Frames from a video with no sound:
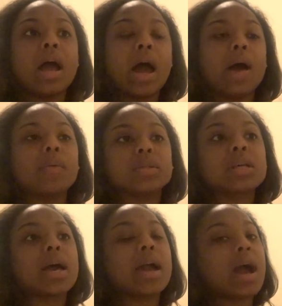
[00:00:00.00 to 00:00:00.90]
I was
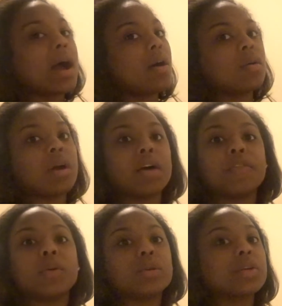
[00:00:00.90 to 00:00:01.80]
like, I don't know, I
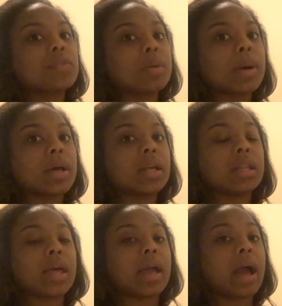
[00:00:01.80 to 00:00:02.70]
feel different about it.
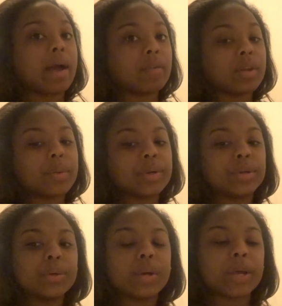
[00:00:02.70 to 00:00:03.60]
Like, I really want to
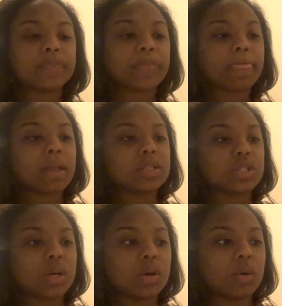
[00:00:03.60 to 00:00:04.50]
do it.
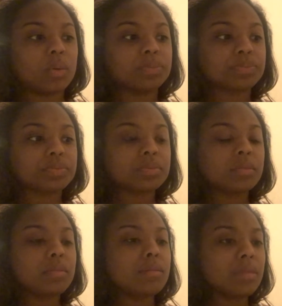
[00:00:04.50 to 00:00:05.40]
So
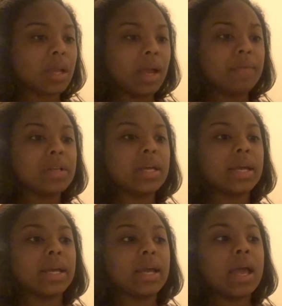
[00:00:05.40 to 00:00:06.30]
every
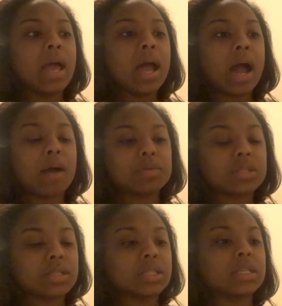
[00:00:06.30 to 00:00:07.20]
day I was
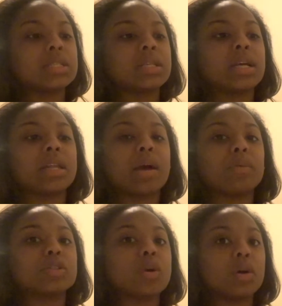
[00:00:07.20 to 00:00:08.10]
consistent. I
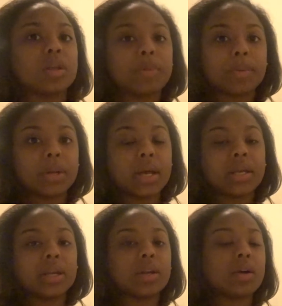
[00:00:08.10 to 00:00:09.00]
was calling people that I
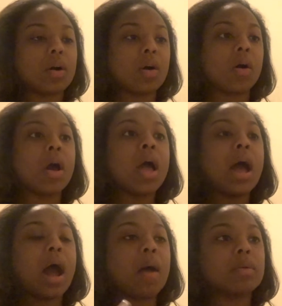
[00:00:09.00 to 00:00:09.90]
needed to call.
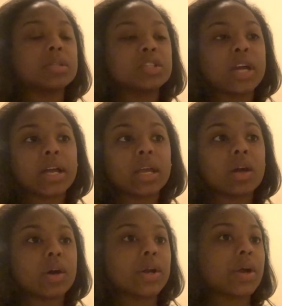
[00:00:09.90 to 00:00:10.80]
I was checking
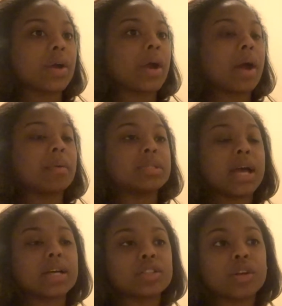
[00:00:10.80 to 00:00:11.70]
on her. I was
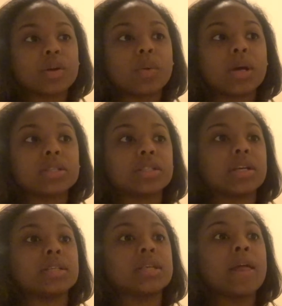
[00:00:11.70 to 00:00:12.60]
asking her
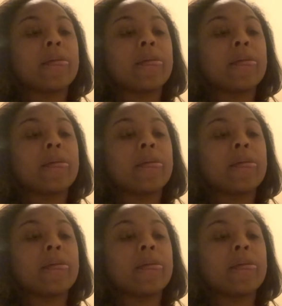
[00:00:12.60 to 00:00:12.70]
questions.